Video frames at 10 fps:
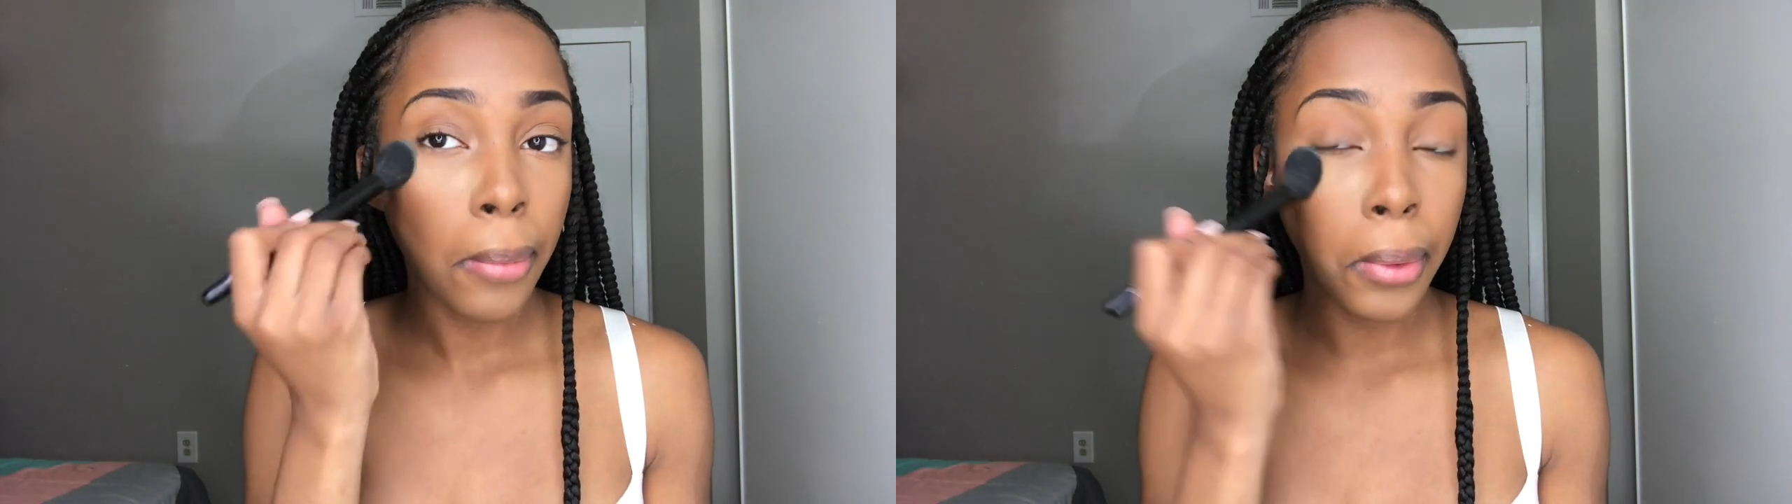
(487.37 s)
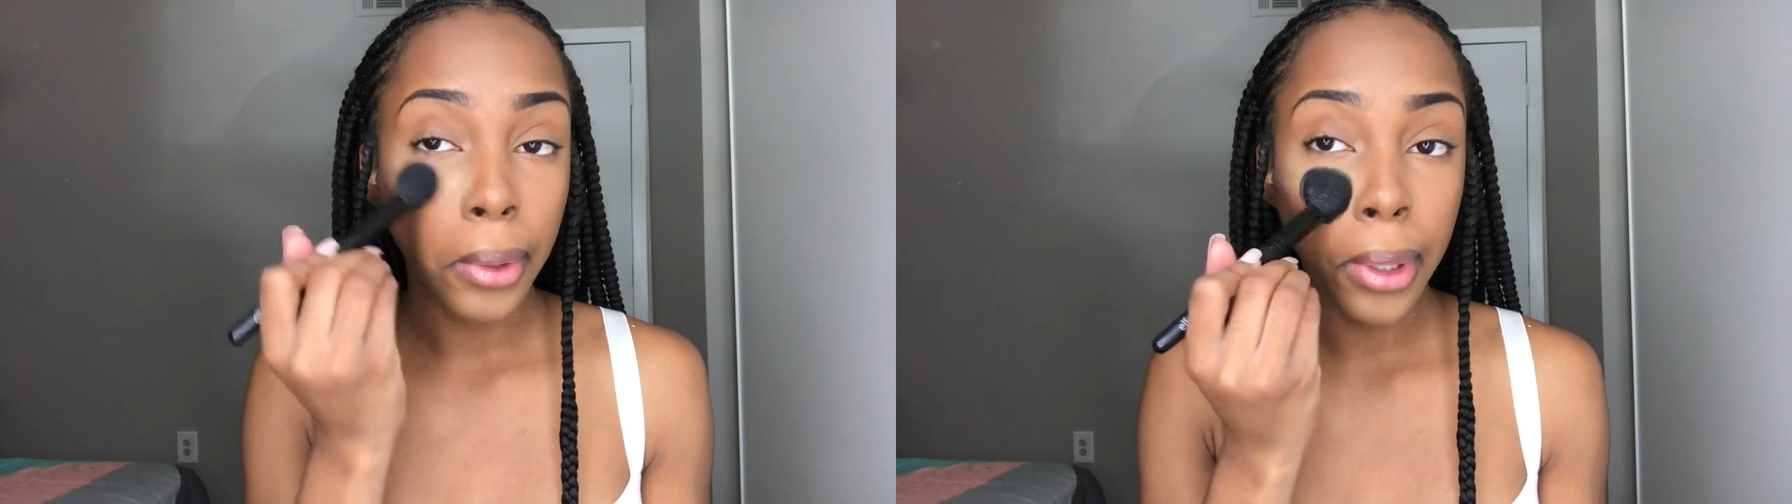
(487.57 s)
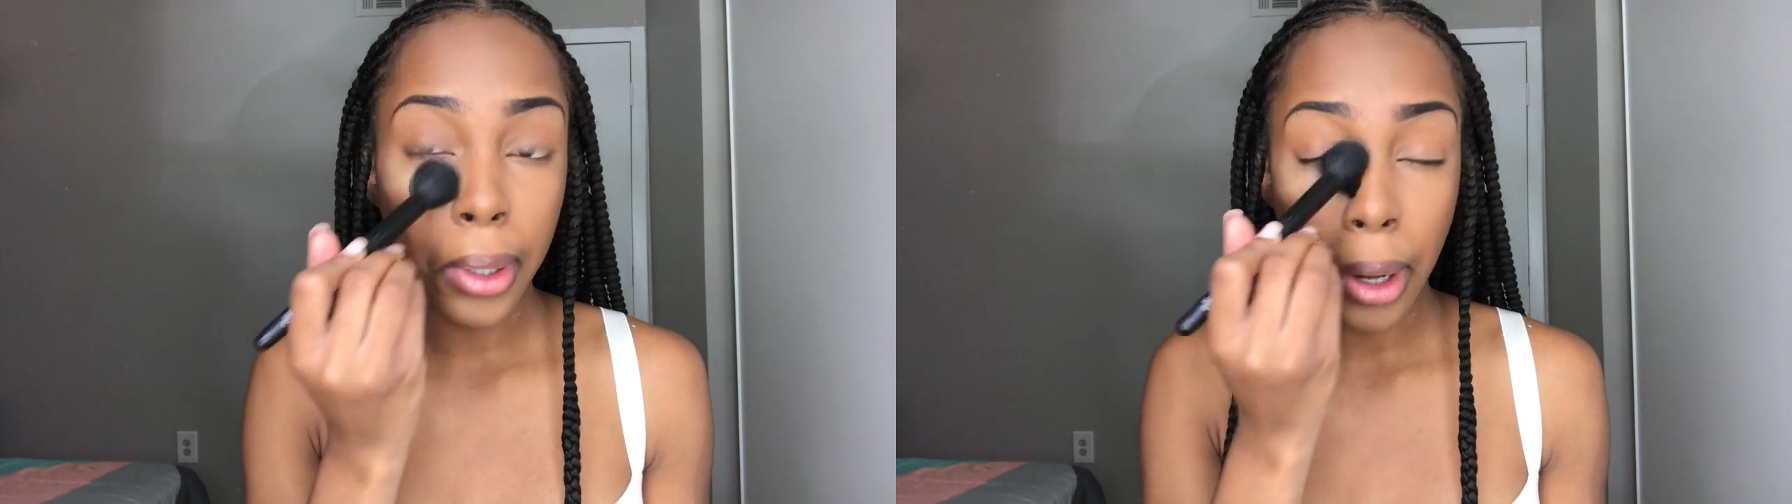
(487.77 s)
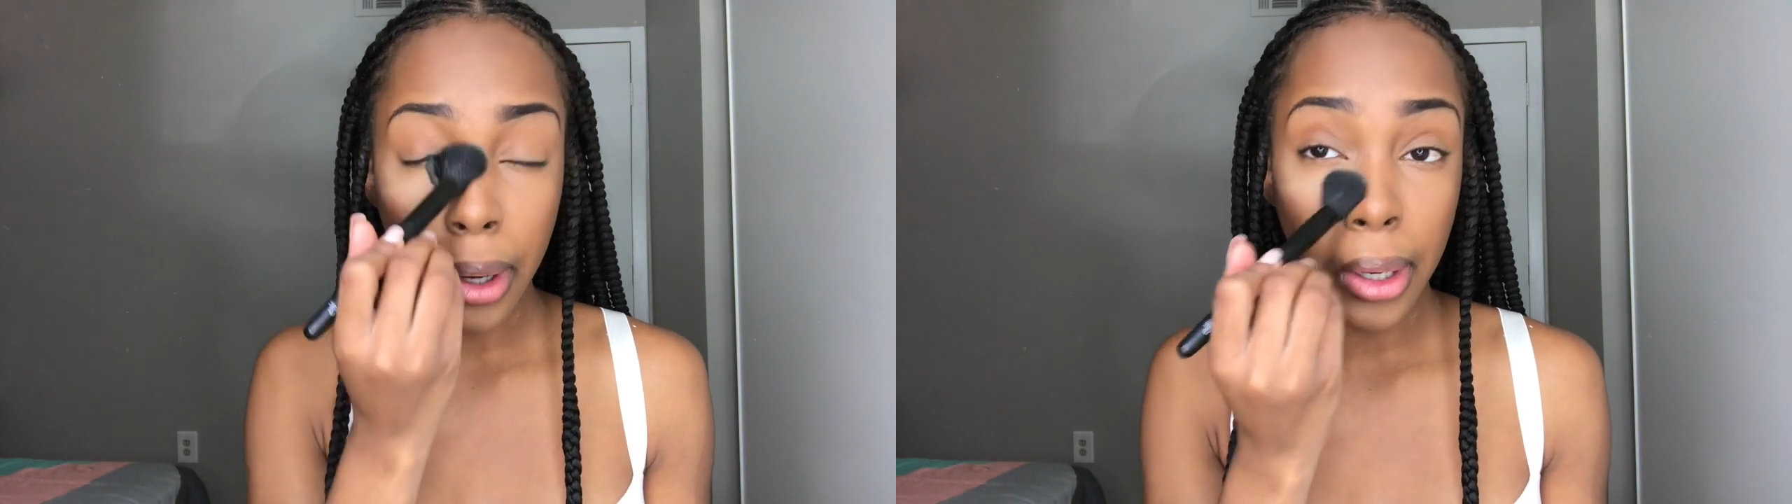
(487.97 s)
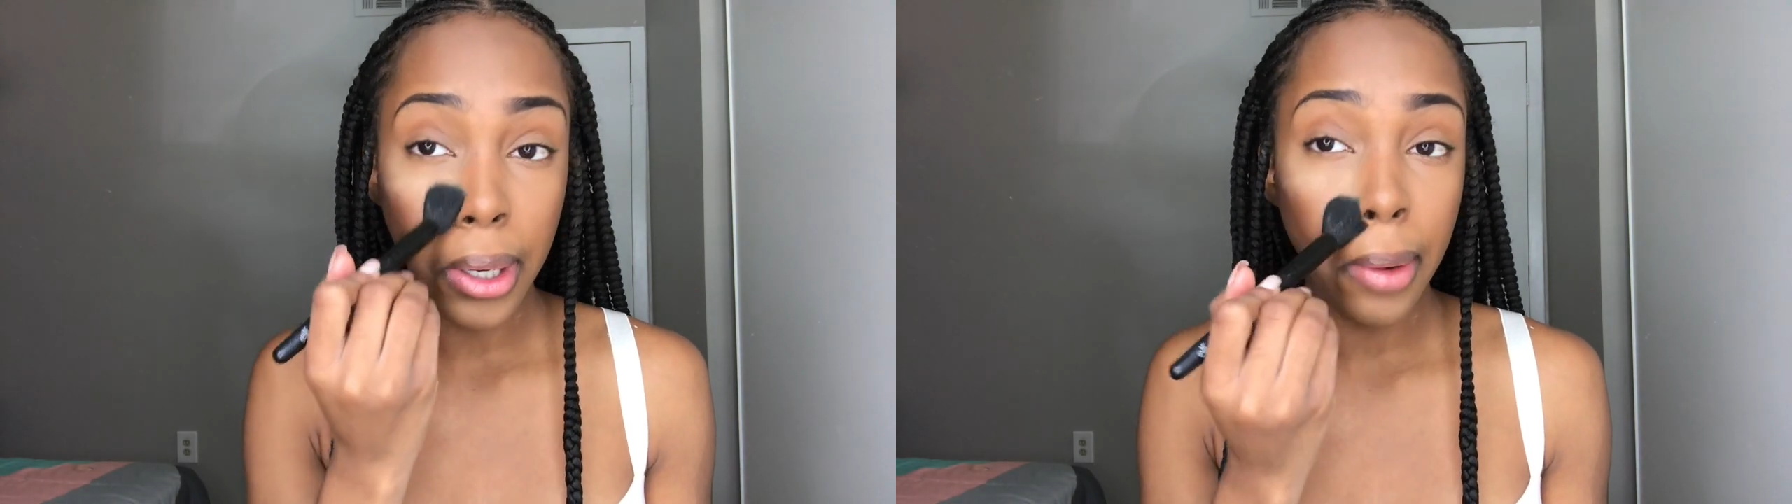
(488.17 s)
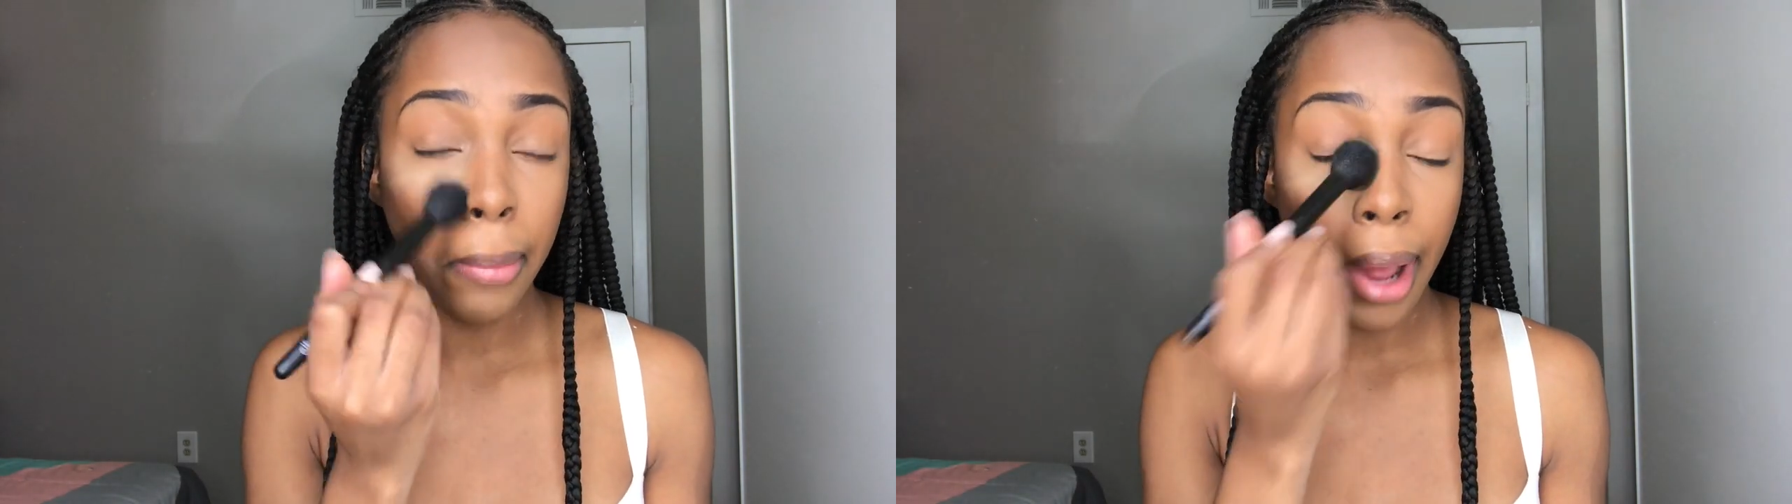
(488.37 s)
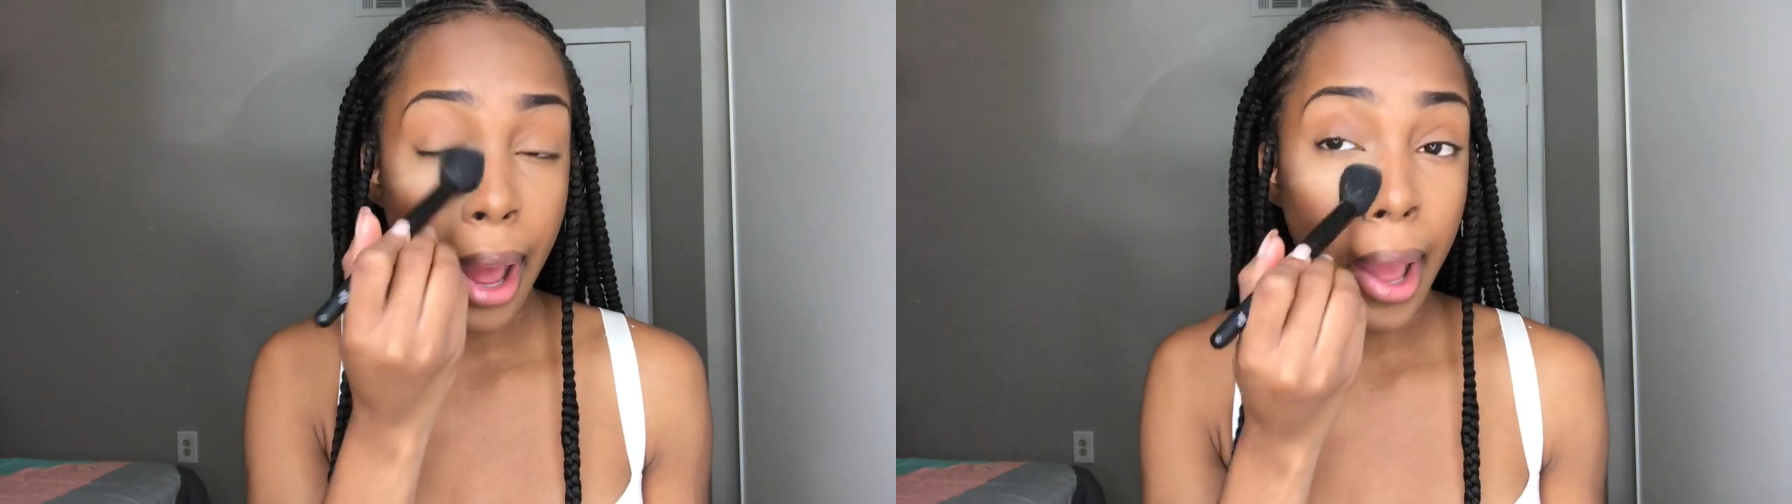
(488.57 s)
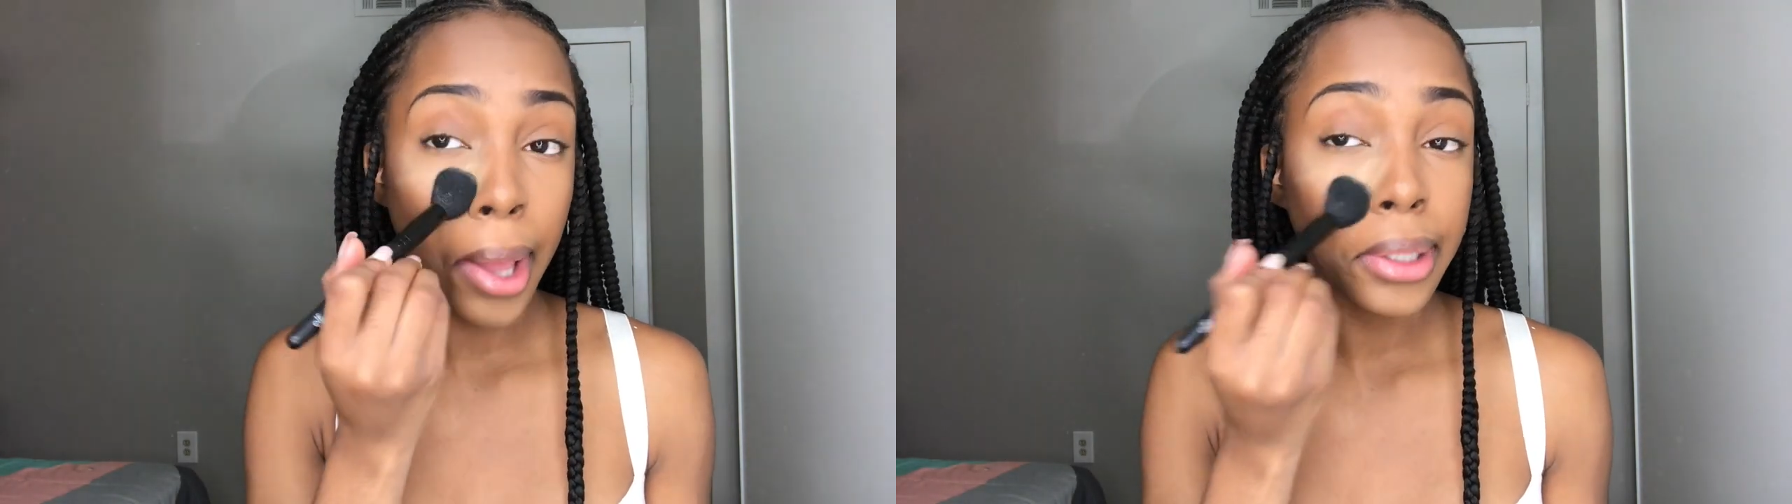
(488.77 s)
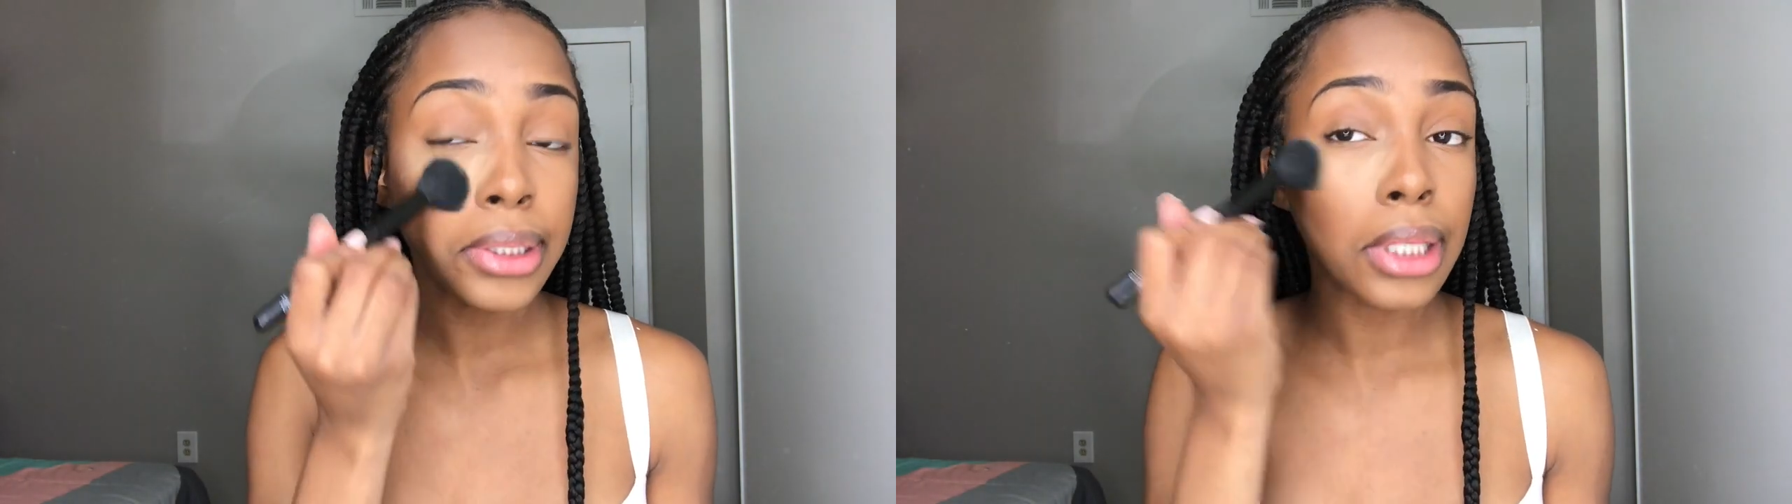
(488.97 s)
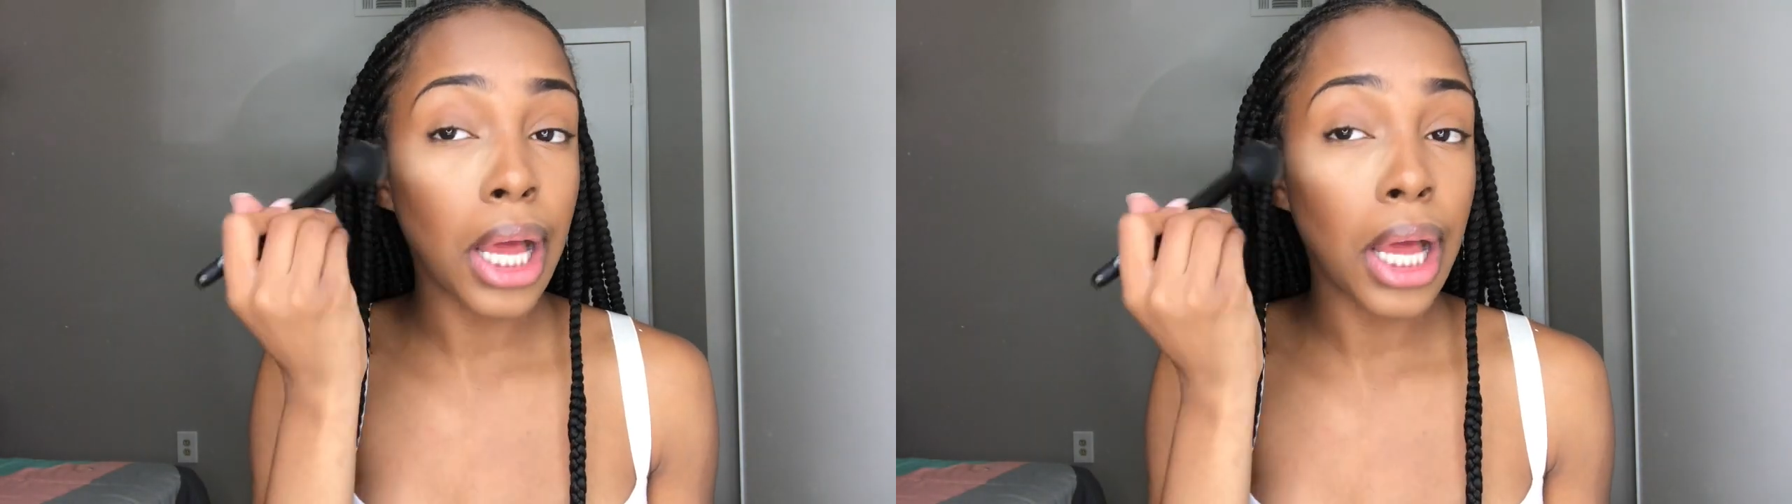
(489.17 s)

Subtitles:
put it underneath my eyes